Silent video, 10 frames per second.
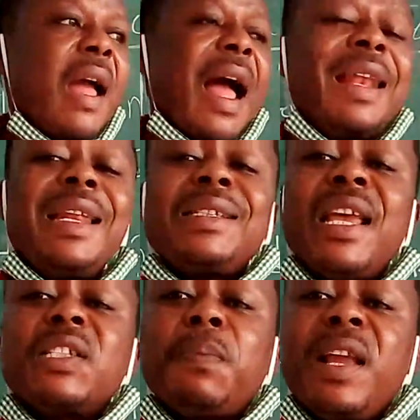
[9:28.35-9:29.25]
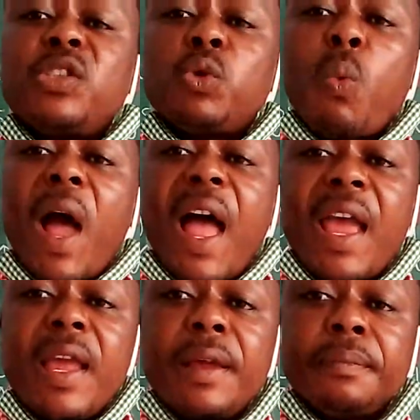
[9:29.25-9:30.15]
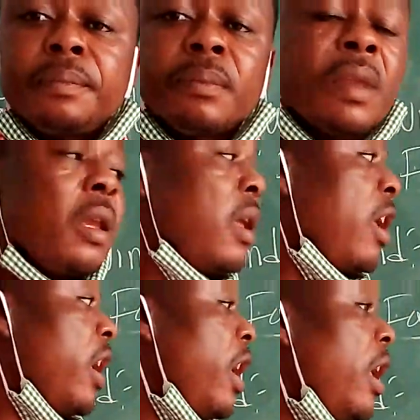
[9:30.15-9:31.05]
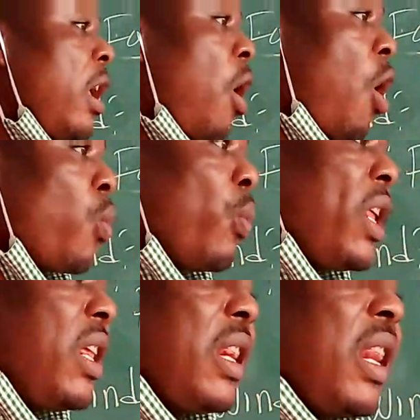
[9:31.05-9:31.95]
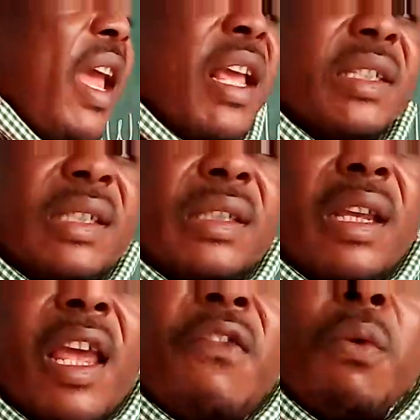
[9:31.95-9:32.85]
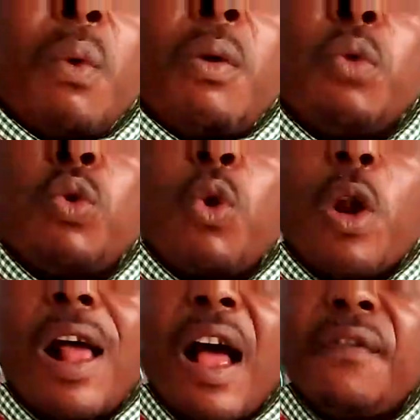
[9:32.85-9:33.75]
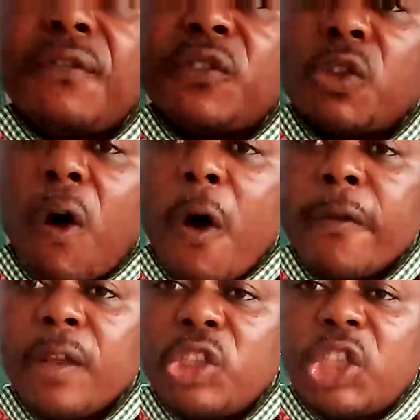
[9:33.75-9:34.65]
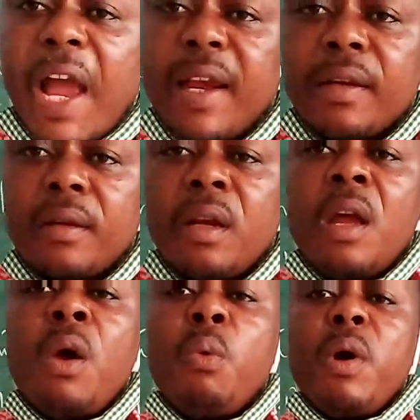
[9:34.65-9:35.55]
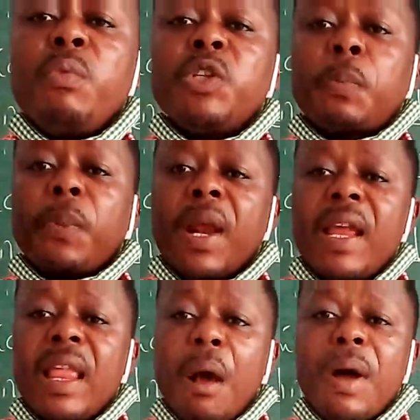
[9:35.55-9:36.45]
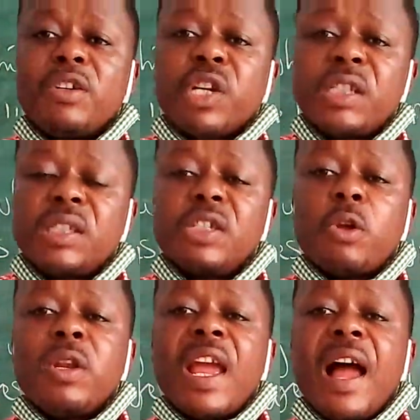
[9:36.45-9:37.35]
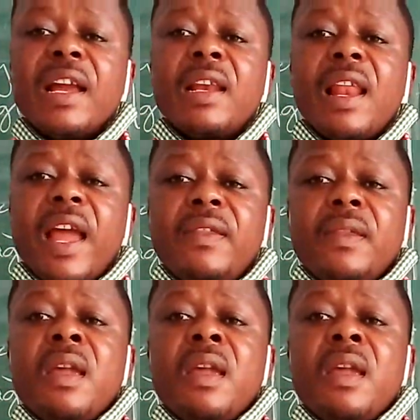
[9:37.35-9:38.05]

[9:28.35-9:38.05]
And this explains why on windy days, even when we do not have sunshine, when we spread our dresses on the hanging line,